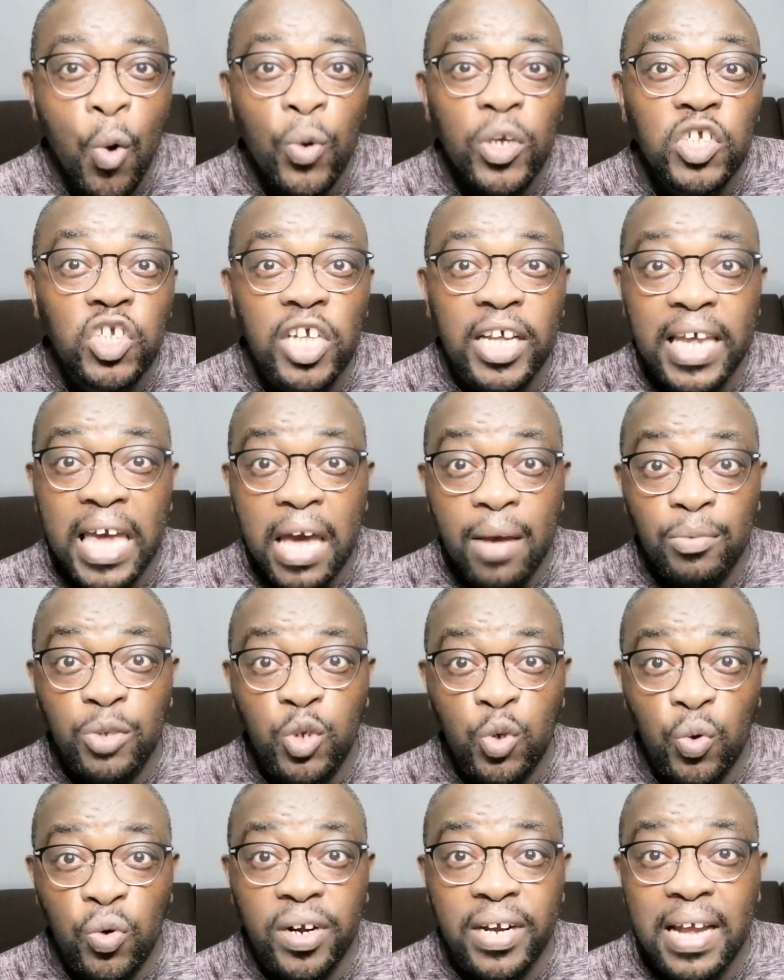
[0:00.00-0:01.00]
When she
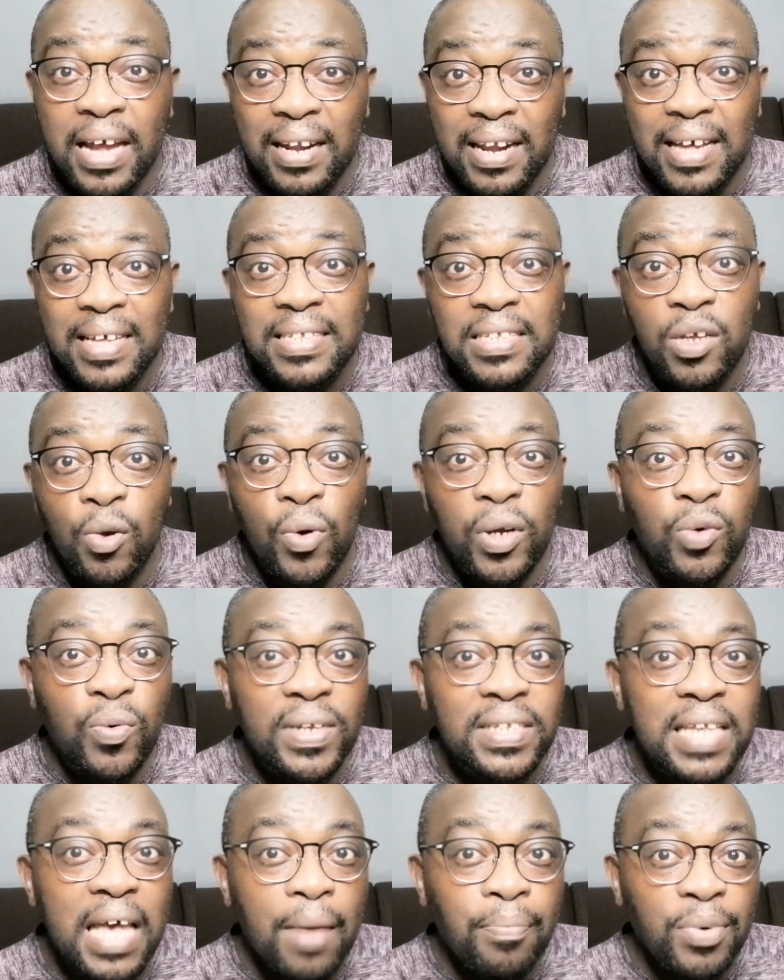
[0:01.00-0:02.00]
came to realizing what
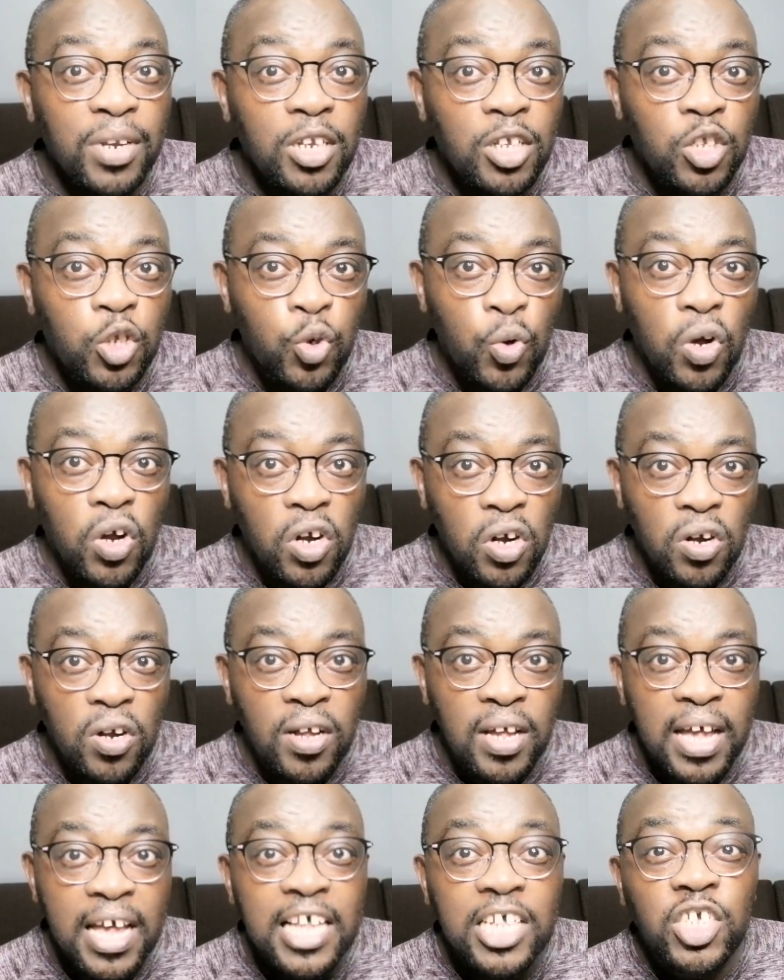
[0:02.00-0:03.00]
was happening to
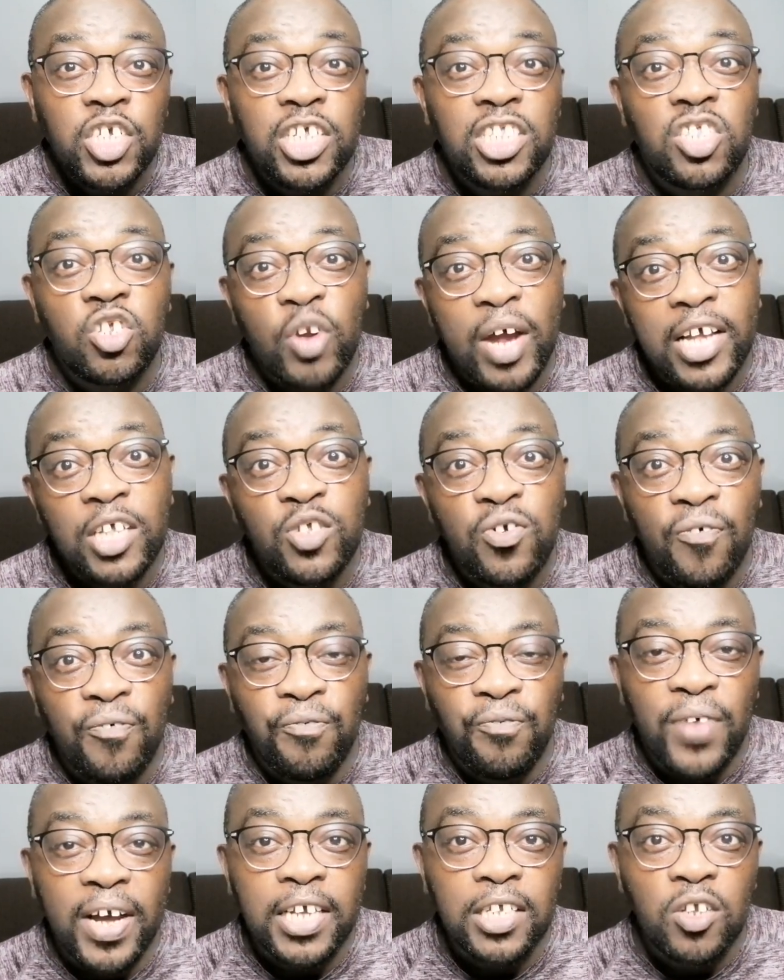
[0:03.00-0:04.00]
her, she tried to
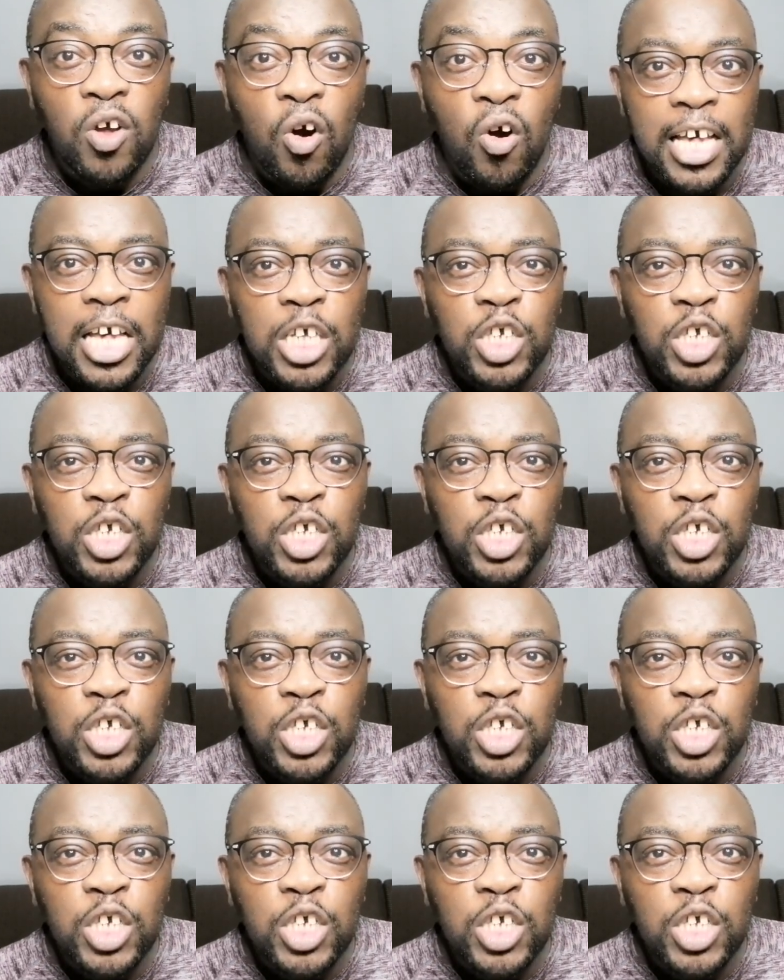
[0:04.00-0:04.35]
fight.